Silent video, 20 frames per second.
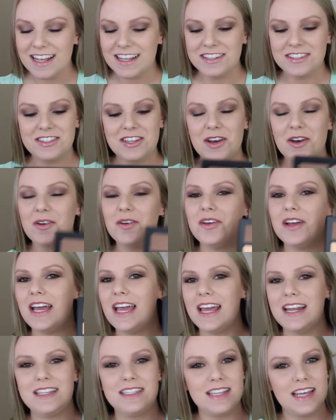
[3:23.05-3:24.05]
So
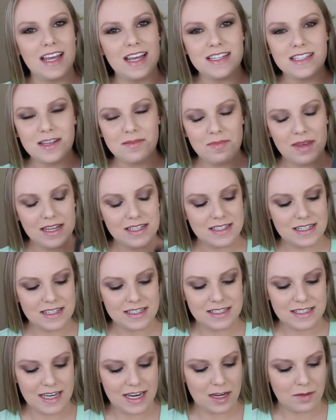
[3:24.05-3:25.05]
it's amazing
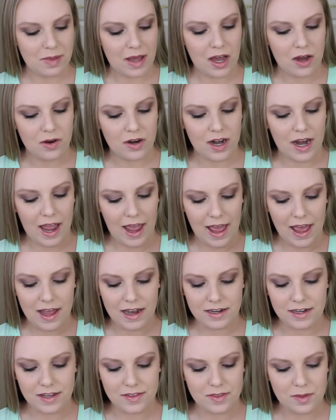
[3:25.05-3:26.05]
staying power
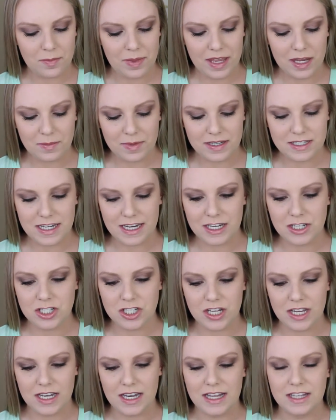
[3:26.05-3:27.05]
and the
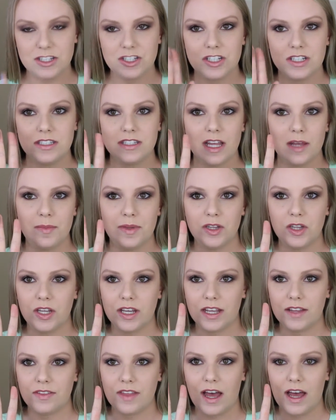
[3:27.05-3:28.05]
pigmentation is just, I mean,
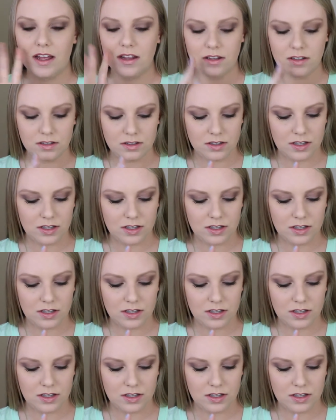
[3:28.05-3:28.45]
look at that.